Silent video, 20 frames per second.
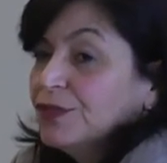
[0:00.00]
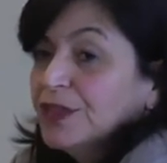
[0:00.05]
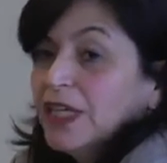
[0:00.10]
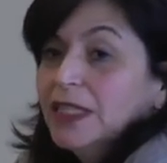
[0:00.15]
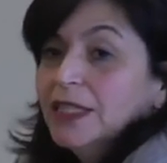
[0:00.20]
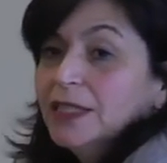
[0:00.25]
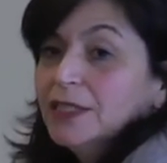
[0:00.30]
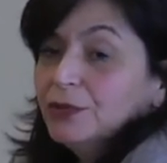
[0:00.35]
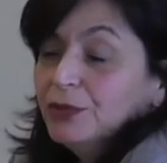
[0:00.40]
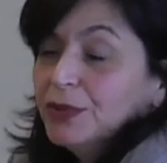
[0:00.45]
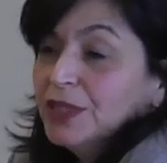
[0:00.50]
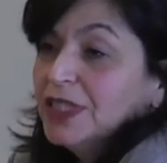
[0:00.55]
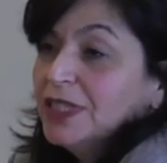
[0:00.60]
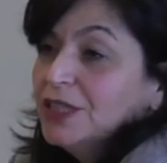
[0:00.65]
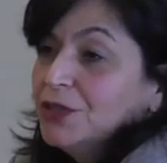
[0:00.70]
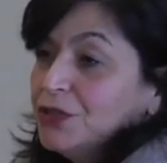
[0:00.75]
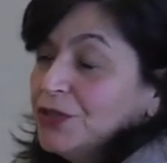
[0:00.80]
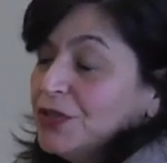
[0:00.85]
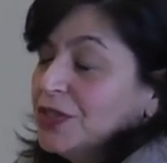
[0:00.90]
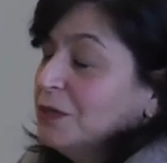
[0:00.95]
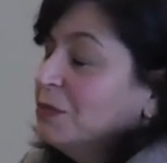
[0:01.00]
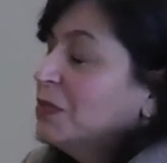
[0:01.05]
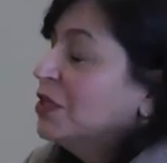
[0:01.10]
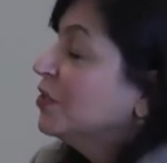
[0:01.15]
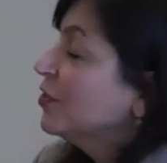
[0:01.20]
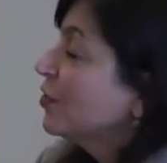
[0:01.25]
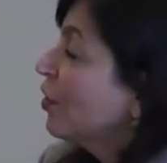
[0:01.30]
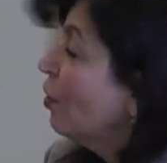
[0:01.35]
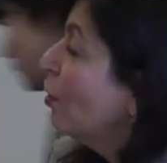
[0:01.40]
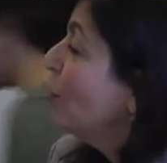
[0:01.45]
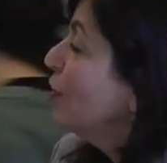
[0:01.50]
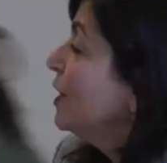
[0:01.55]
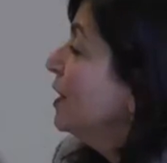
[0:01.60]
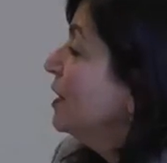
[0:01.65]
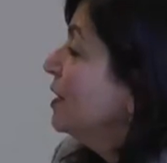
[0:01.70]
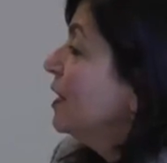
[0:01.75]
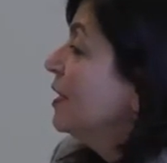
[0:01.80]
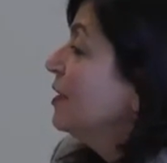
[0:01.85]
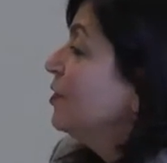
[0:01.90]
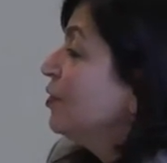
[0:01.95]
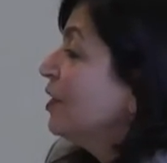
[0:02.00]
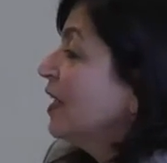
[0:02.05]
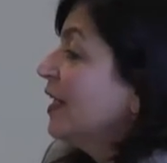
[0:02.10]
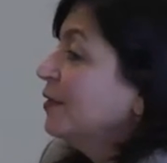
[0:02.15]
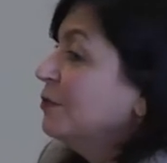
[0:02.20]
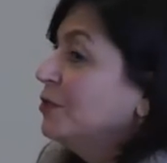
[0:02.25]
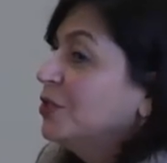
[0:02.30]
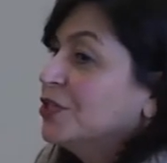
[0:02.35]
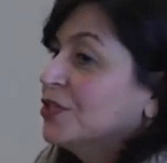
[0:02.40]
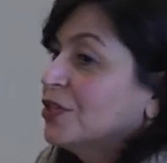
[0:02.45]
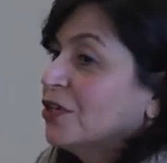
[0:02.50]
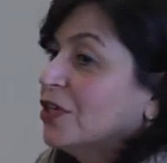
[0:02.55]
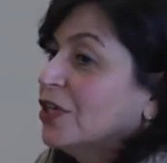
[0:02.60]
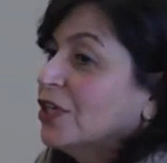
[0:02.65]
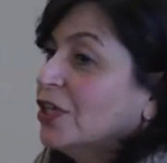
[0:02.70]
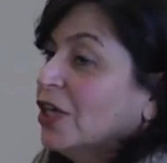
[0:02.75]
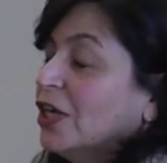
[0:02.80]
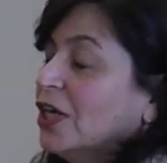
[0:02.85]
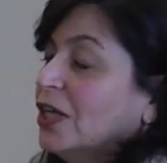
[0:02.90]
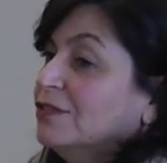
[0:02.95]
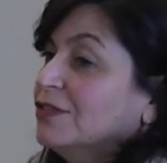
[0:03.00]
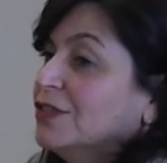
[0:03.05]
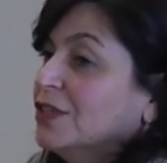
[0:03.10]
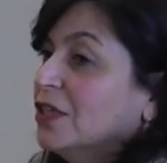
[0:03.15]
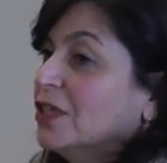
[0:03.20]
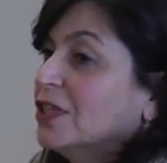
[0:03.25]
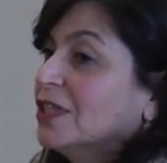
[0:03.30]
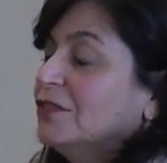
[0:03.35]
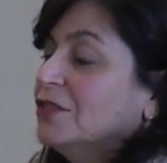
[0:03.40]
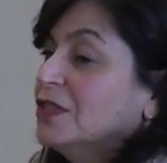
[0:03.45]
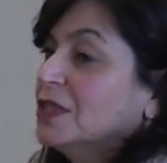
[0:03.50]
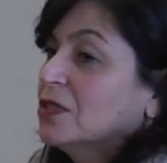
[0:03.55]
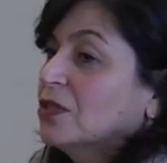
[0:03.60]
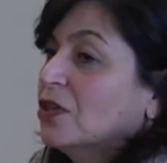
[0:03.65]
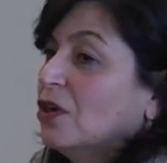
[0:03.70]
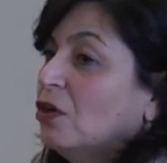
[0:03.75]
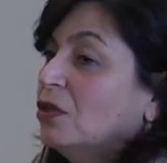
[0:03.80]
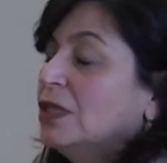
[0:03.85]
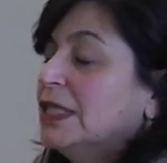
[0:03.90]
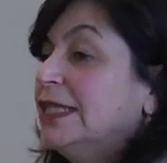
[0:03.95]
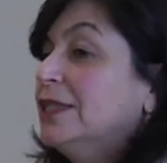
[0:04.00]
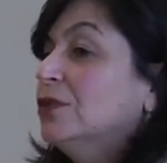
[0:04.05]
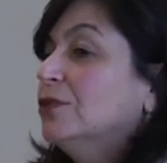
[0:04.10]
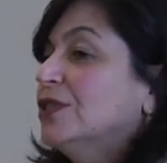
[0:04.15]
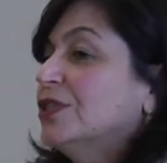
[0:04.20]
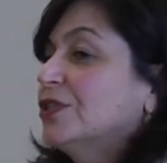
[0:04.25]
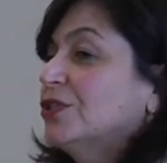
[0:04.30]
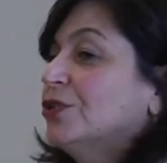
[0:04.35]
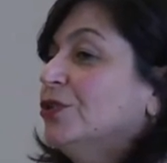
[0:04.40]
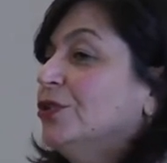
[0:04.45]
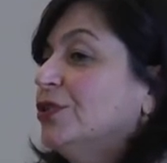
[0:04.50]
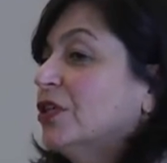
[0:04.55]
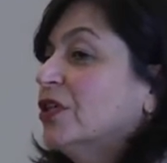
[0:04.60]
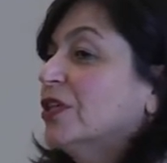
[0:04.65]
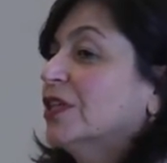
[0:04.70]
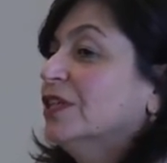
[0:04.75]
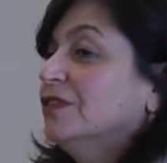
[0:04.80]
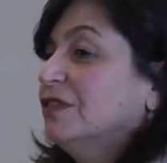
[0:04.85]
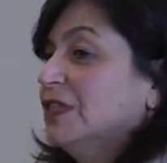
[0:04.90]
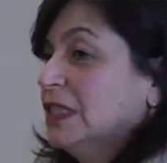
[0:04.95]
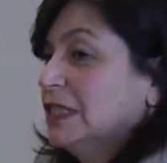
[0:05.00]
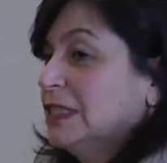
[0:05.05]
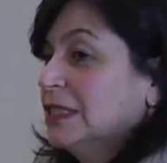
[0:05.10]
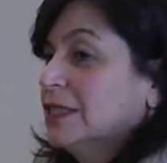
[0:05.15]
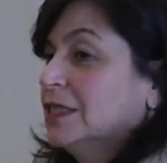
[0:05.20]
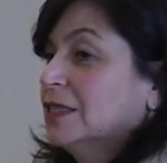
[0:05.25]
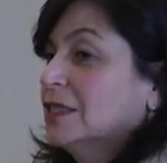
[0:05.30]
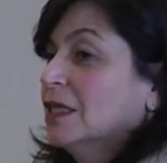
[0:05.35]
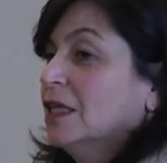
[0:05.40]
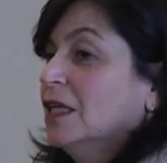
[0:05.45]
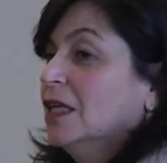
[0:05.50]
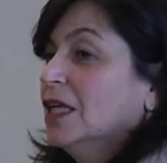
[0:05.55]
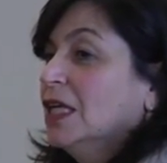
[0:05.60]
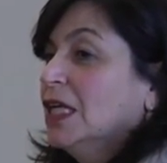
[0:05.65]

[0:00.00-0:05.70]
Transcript: And it's really interesting because all the Endangered Languages Archives, the archivists are all linguists turned archivists.